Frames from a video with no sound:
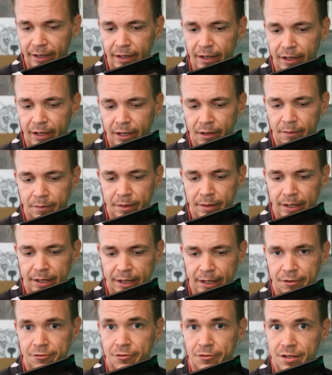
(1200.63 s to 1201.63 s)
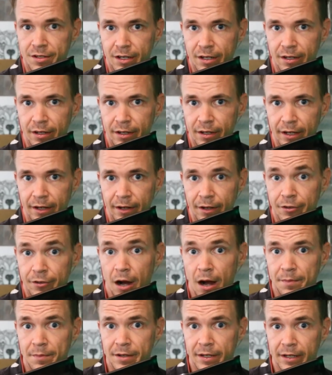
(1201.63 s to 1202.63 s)
be interested in
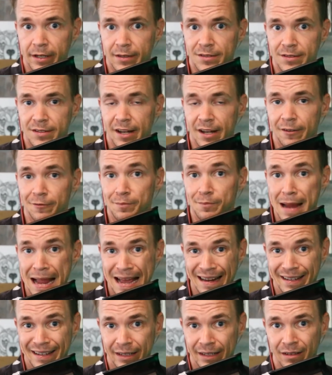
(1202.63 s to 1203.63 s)
adopting instead of banning.